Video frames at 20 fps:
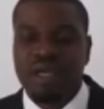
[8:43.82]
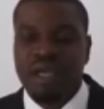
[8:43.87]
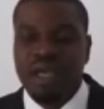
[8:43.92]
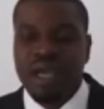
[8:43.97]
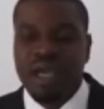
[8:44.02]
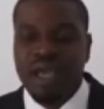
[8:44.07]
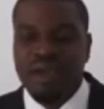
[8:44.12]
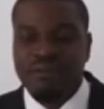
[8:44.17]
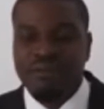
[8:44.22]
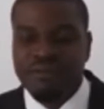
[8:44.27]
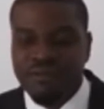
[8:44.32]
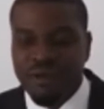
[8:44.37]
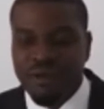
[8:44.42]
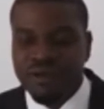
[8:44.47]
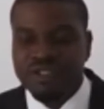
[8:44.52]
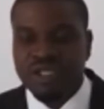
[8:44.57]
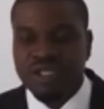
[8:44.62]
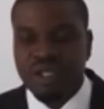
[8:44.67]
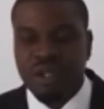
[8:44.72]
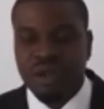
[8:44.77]

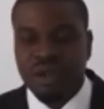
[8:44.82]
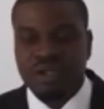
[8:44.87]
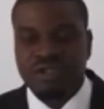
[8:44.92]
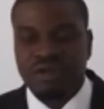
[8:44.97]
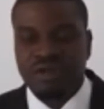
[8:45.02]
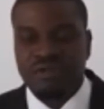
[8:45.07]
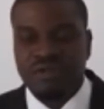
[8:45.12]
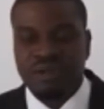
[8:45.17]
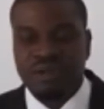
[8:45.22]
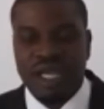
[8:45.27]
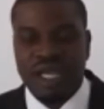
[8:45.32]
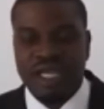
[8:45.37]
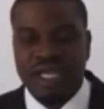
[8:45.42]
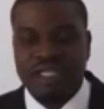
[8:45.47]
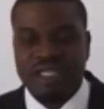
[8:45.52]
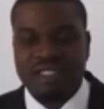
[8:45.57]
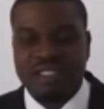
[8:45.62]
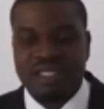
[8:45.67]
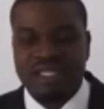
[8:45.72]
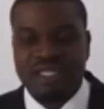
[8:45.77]
enforce the laws of the
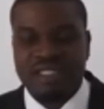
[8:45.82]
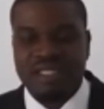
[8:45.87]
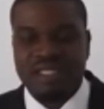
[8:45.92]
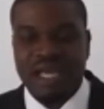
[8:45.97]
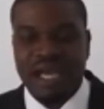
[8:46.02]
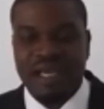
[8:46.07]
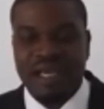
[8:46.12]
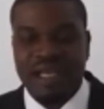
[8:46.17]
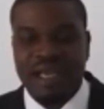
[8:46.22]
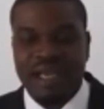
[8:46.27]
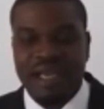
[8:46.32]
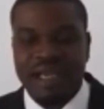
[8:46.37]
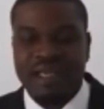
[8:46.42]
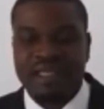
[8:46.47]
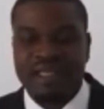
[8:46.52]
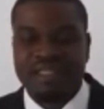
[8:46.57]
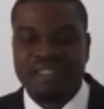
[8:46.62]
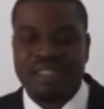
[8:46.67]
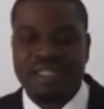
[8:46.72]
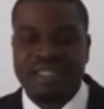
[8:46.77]
United States, and
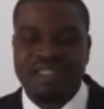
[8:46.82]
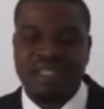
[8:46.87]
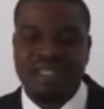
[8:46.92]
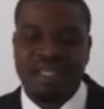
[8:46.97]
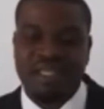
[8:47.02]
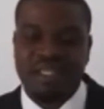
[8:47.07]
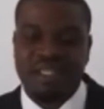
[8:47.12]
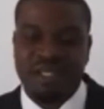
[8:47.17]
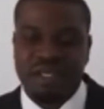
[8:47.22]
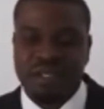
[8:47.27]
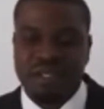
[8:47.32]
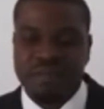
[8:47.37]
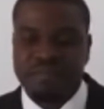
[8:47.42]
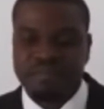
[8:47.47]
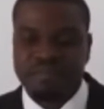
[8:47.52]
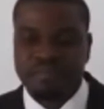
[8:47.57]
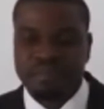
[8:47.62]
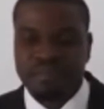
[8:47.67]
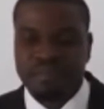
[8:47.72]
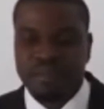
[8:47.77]
end the secession.
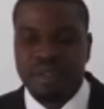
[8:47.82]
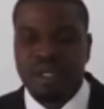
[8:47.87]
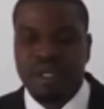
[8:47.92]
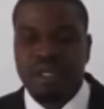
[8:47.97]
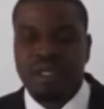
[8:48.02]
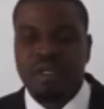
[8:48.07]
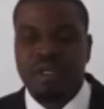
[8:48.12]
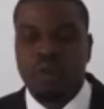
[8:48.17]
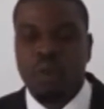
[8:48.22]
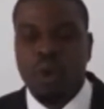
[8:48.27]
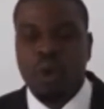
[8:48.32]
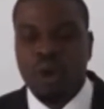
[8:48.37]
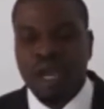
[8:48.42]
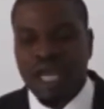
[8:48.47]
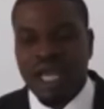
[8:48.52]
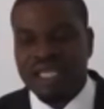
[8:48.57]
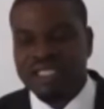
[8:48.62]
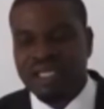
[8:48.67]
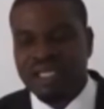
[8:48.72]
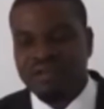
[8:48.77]
The war
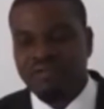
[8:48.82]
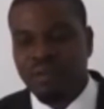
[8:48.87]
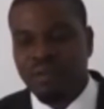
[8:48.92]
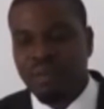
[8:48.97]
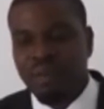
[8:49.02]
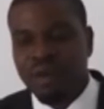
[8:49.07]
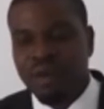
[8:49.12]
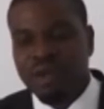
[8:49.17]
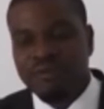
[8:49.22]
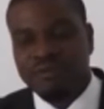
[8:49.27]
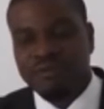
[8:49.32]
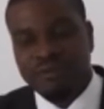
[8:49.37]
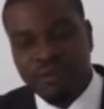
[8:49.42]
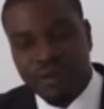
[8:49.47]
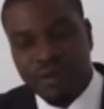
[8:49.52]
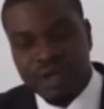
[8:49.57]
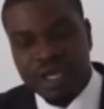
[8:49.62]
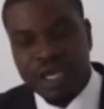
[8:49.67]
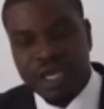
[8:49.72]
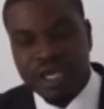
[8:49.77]
lasted for more than
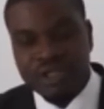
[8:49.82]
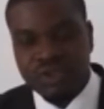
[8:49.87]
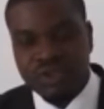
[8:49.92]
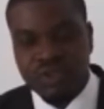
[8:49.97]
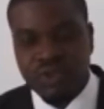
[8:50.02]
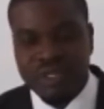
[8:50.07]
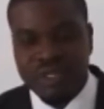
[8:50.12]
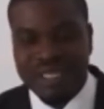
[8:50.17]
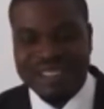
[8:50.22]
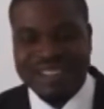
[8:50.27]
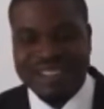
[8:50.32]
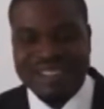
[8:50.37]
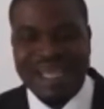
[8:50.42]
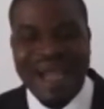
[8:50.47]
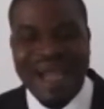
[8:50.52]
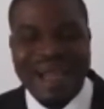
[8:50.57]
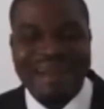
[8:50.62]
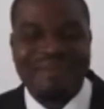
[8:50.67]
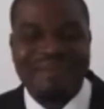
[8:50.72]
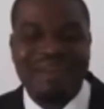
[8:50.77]
4 years with a
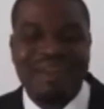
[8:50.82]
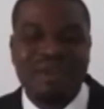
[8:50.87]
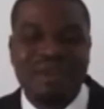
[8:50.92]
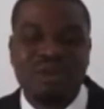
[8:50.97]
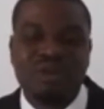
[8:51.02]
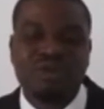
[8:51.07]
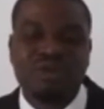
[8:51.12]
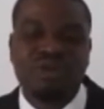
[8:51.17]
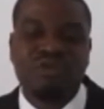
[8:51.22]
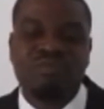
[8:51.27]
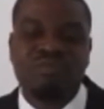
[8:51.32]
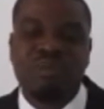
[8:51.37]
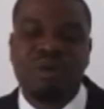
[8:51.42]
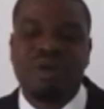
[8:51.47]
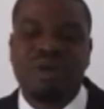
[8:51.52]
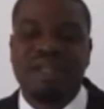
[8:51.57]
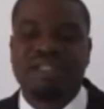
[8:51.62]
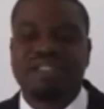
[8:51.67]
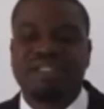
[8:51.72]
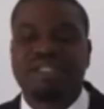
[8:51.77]
staggering loss of
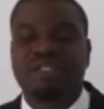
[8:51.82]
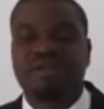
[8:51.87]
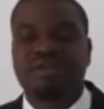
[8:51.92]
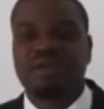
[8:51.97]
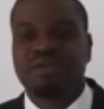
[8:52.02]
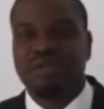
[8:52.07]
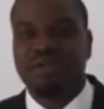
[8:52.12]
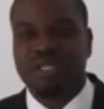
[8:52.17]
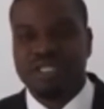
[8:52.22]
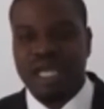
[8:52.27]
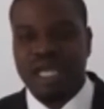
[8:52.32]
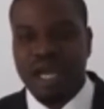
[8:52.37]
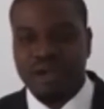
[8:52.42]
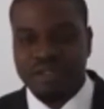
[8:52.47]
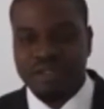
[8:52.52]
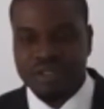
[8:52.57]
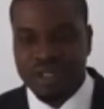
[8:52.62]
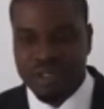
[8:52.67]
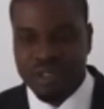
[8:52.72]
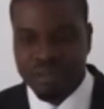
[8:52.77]
more than
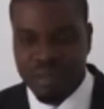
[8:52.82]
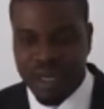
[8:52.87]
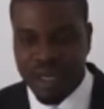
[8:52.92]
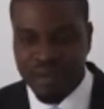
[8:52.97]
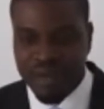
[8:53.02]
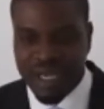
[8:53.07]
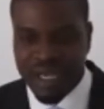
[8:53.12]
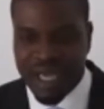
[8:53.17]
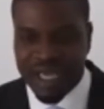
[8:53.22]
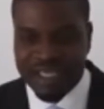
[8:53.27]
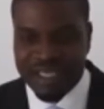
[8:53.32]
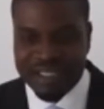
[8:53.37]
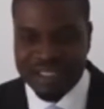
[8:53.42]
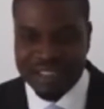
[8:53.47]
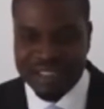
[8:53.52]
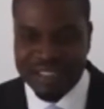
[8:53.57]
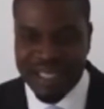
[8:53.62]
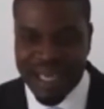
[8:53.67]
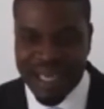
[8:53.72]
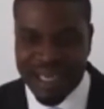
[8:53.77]
600,000 Americans
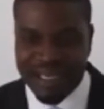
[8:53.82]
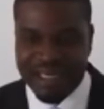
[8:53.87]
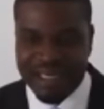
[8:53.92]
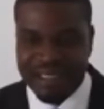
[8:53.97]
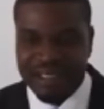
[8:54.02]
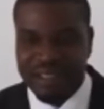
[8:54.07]
dead.